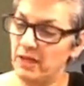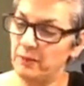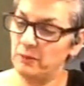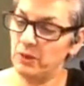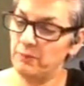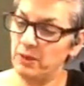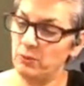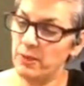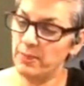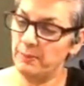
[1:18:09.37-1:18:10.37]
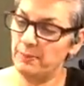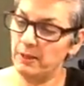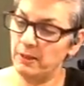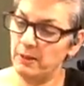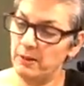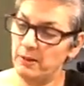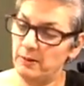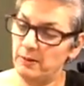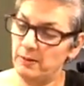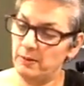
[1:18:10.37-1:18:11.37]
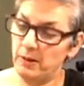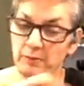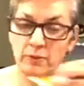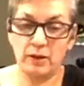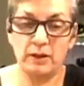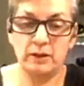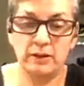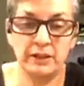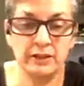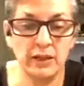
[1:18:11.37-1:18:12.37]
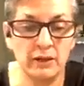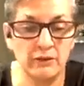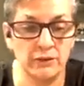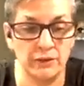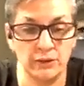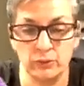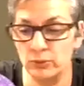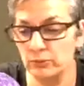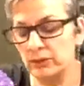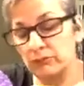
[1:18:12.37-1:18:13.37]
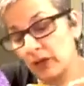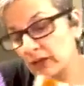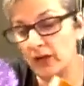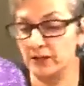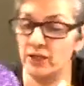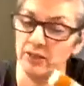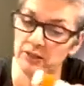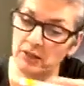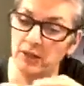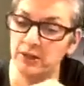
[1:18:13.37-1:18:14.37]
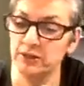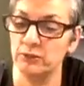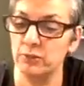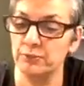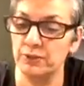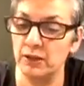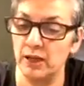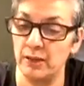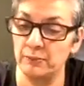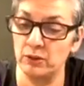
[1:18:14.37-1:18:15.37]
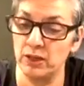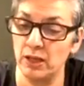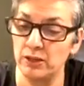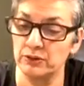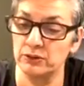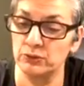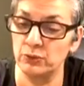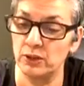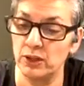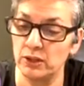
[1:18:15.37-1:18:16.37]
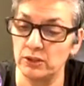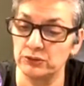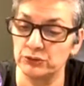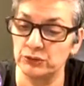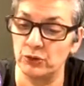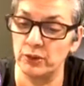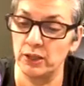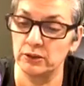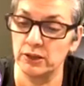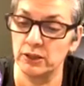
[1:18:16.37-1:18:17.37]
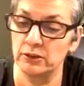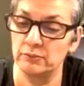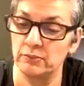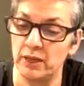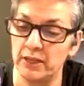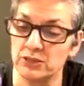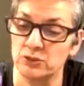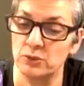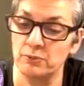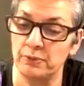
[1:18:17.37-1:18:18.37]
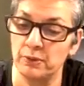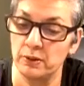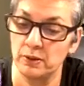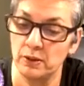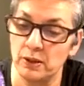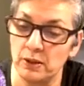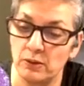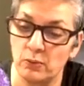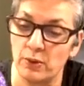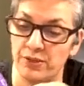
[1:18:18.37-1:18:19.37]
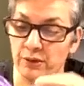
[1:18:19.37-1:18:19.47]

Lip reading: I'm gonna make with the in the new group. Not the new group. I'm gonna do a tutorial in Maida's group with